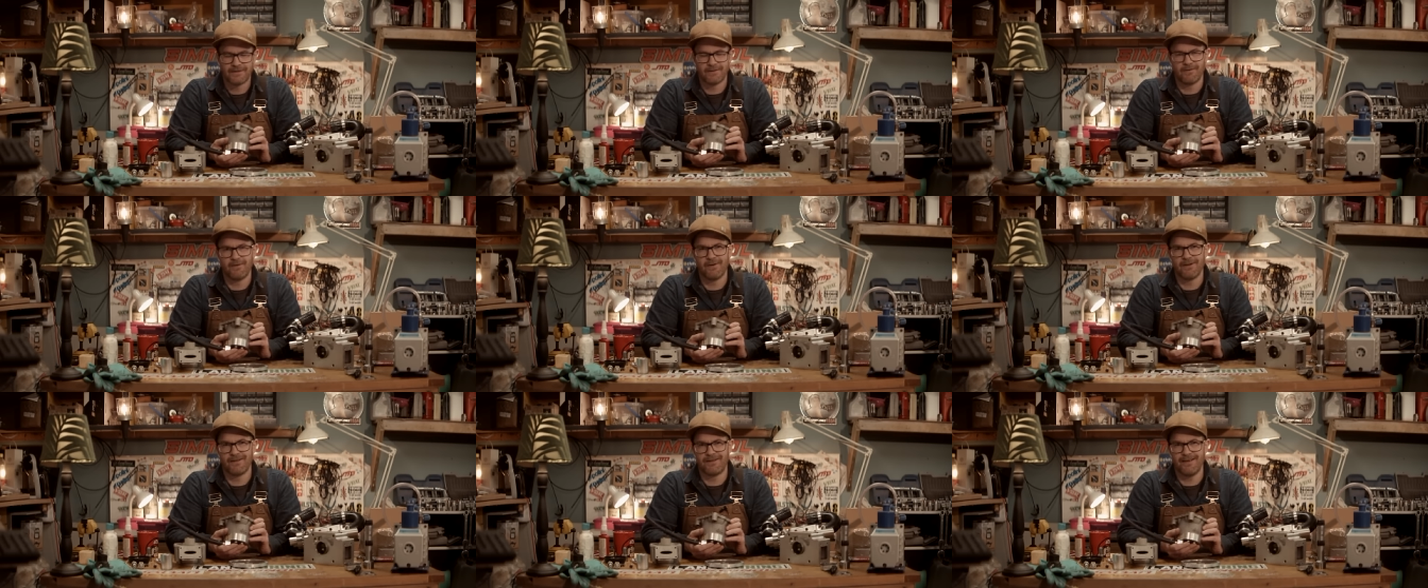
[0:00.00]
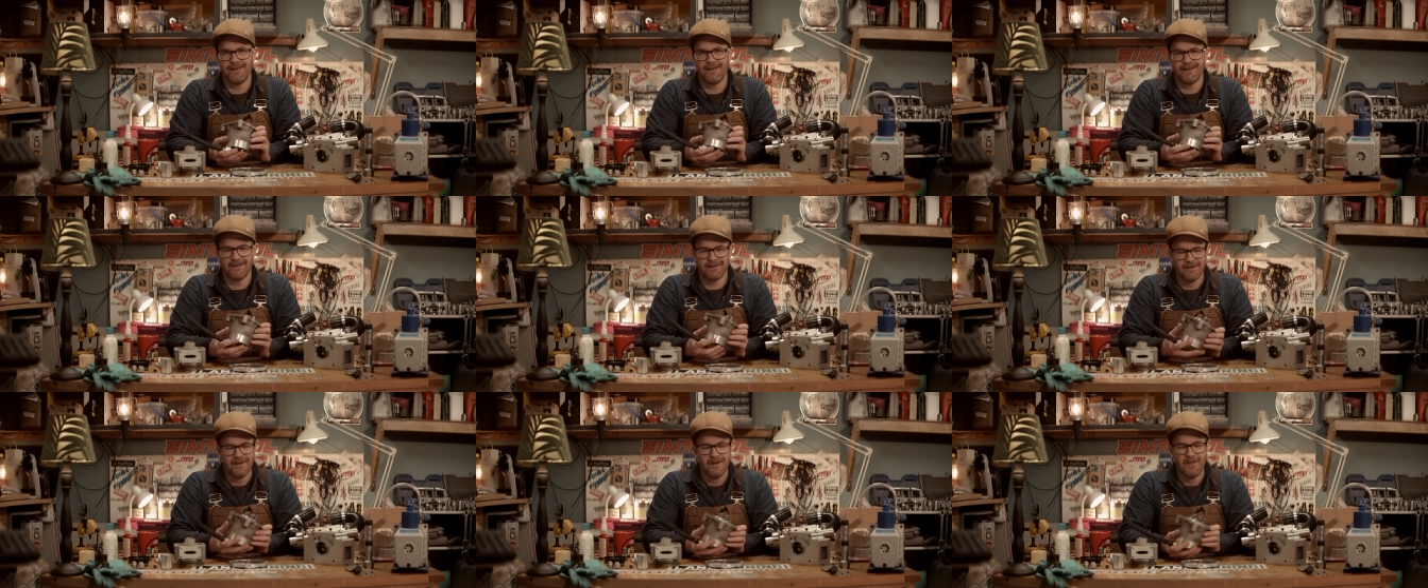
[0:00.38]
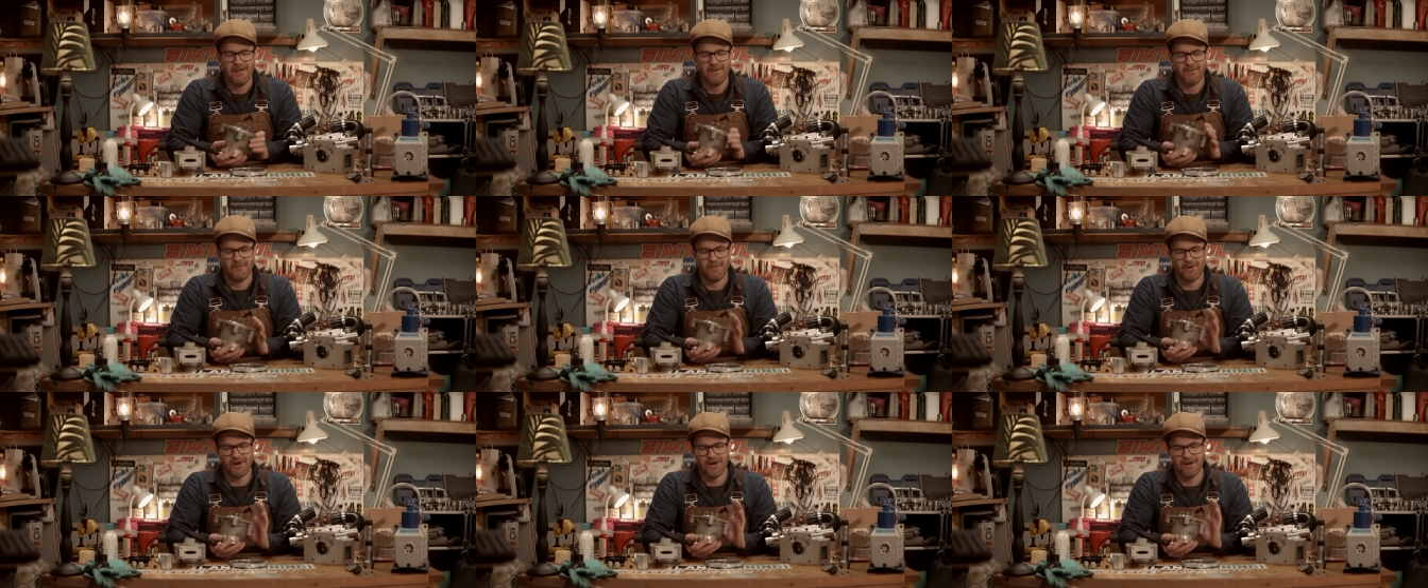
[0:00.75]
so again
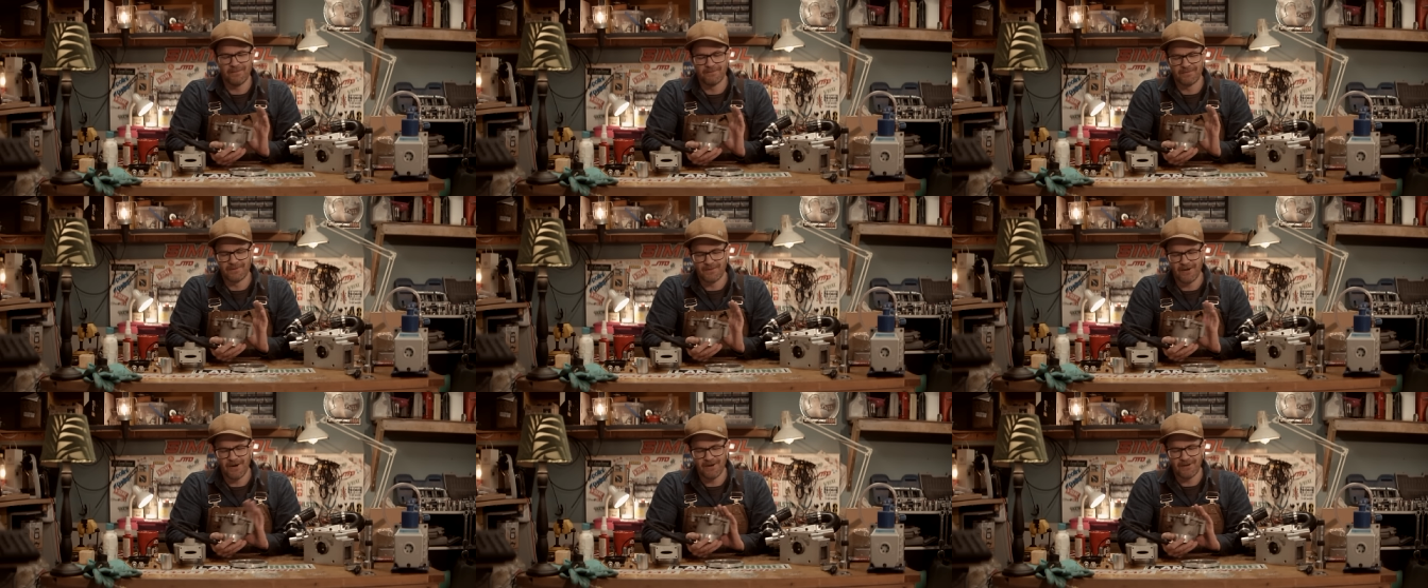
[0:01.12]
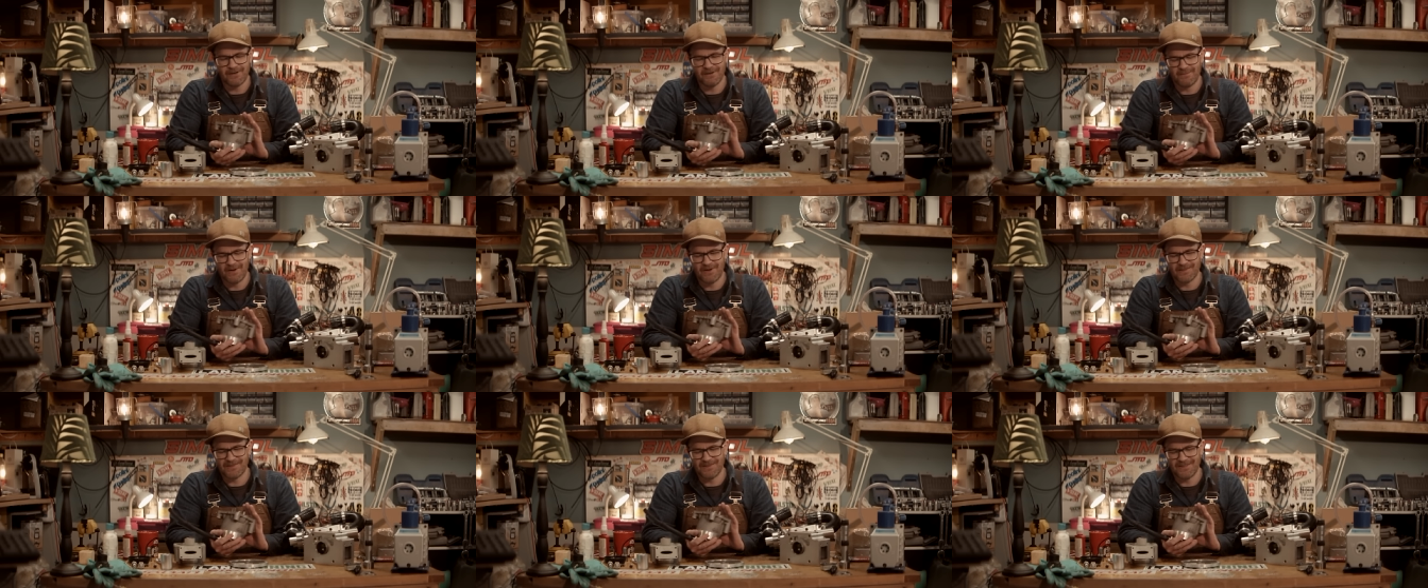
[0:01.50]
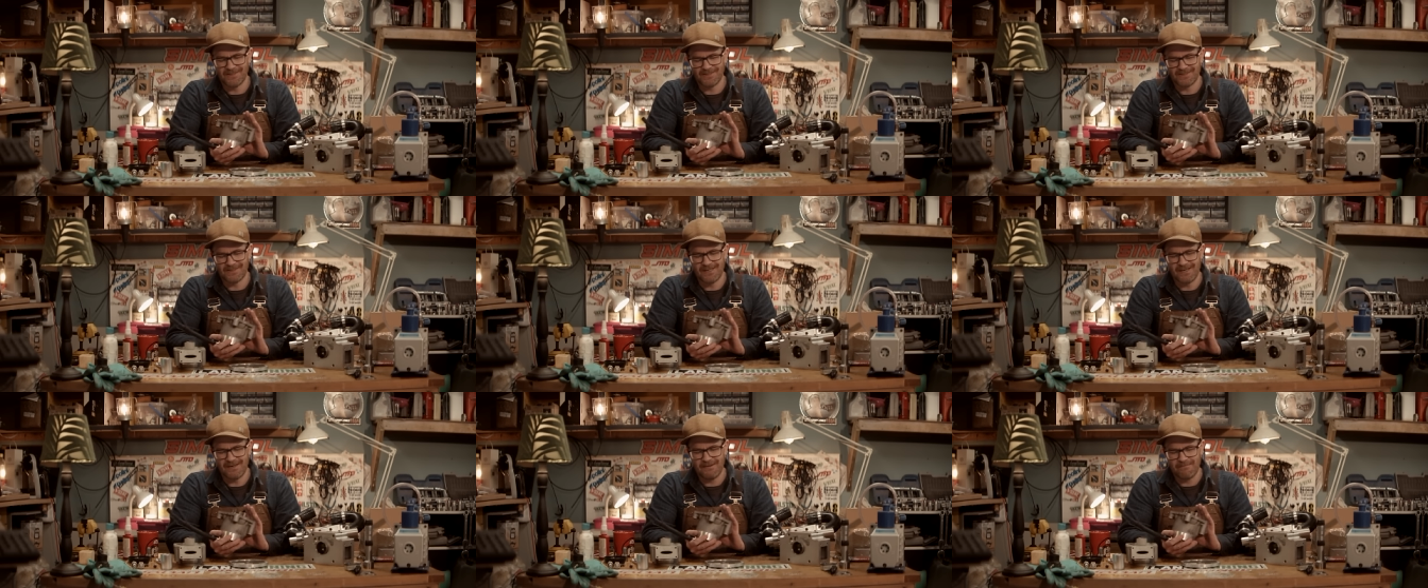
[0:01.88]
what I'm talking about
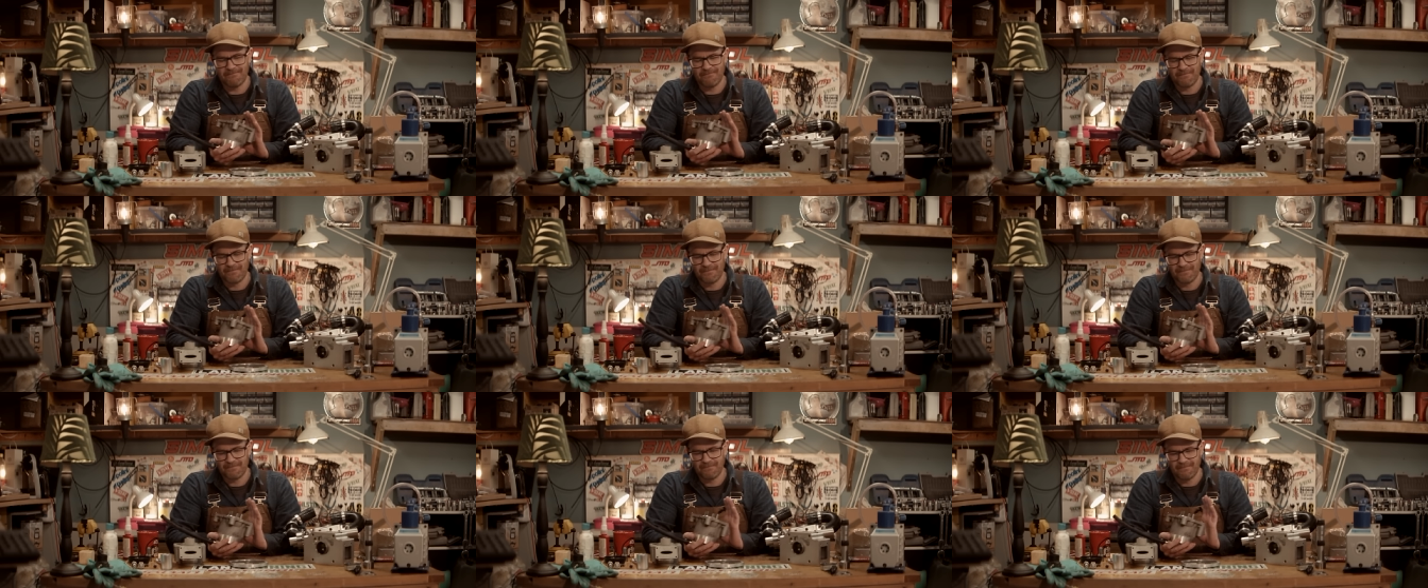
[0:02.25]
is that